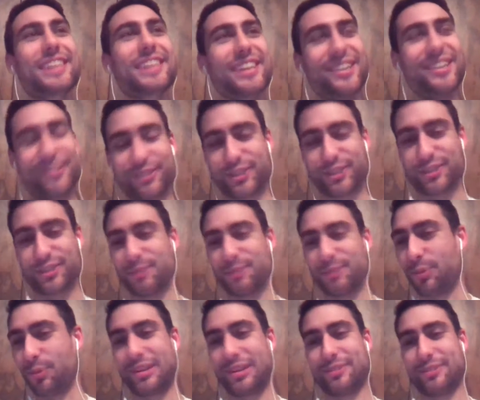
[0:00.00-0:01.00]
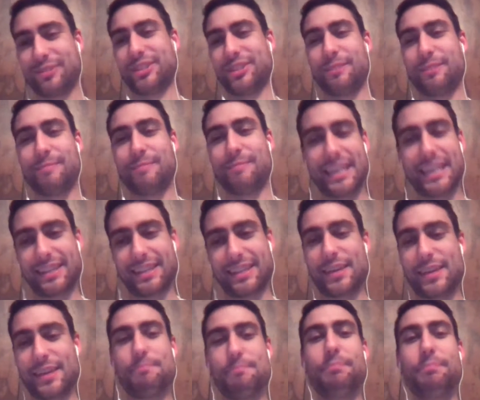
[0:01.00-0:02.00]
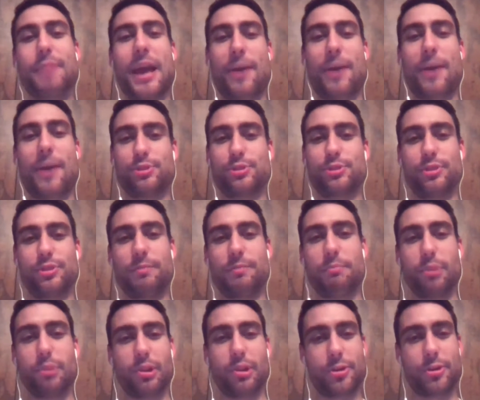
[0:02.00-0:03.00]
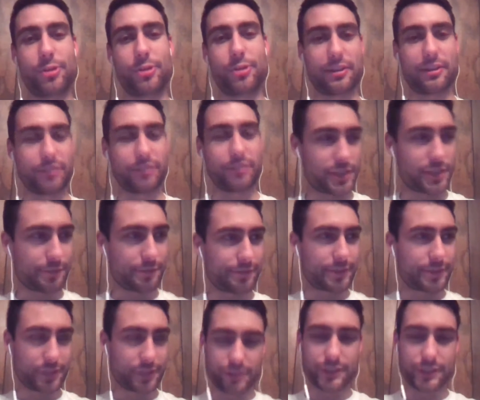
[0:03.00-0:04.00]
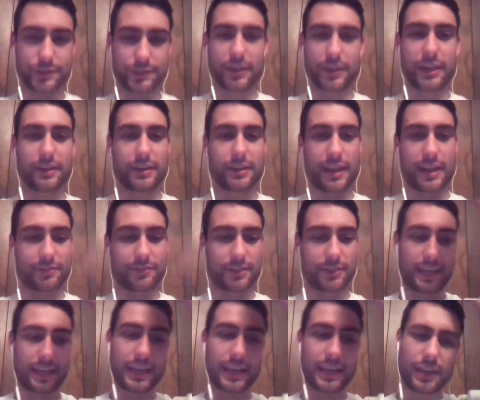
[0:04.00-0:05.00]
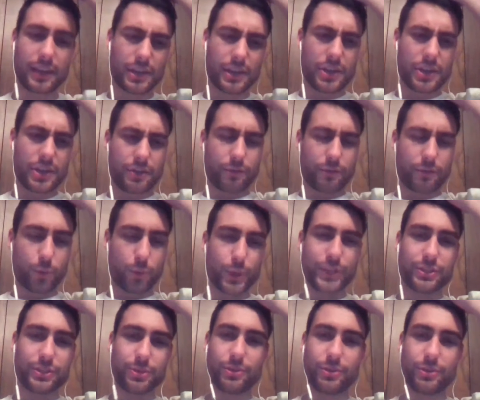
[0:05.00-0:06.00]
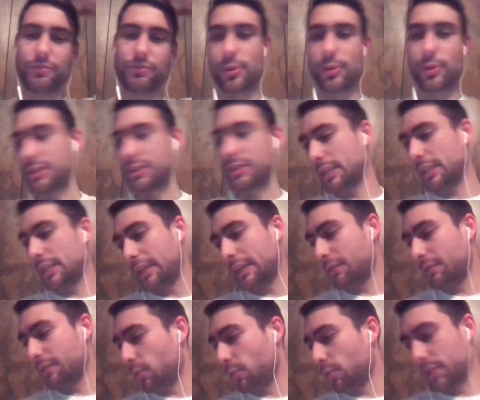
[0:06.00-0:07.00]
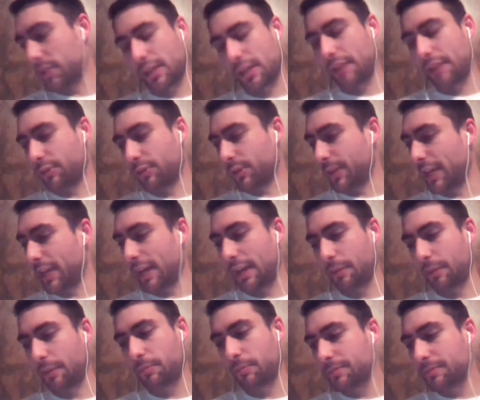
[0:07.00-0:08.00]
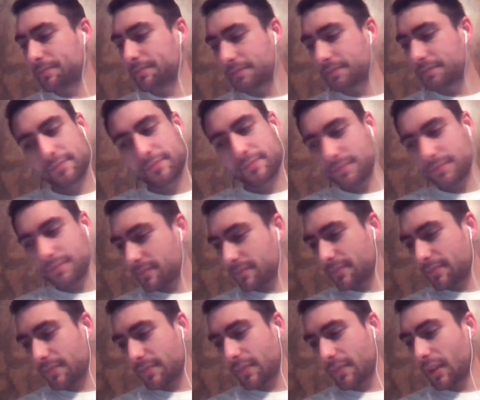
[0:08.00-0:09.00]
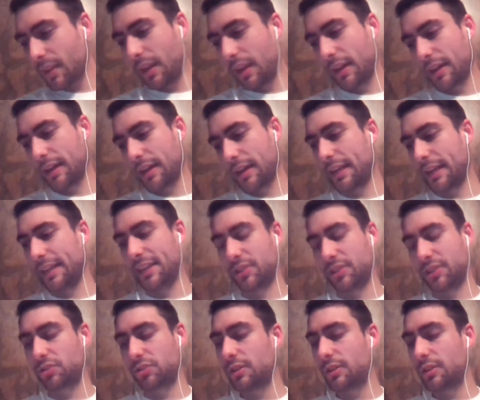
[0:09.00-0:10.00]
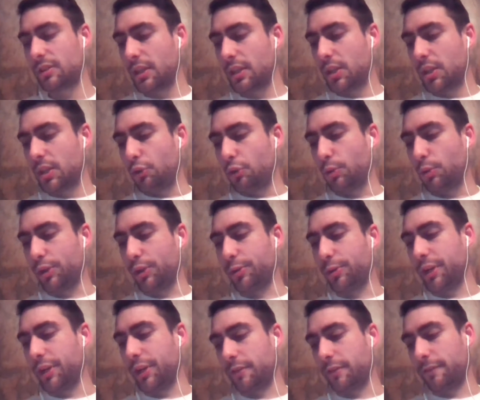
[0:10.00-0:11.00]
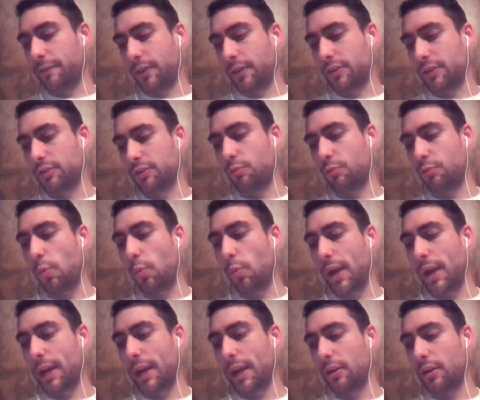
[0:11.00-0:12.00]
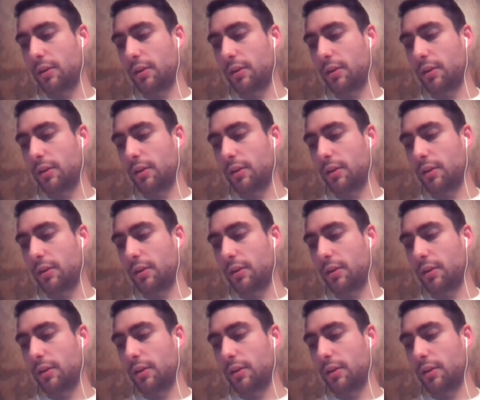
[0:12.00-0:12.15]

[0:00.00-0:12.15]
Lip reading: which is the point I was going to make. They get absolutely blown out, and Jeff Fisher is fired after that. 42-14 wasn't ever a game. I guess we'll go here first. Where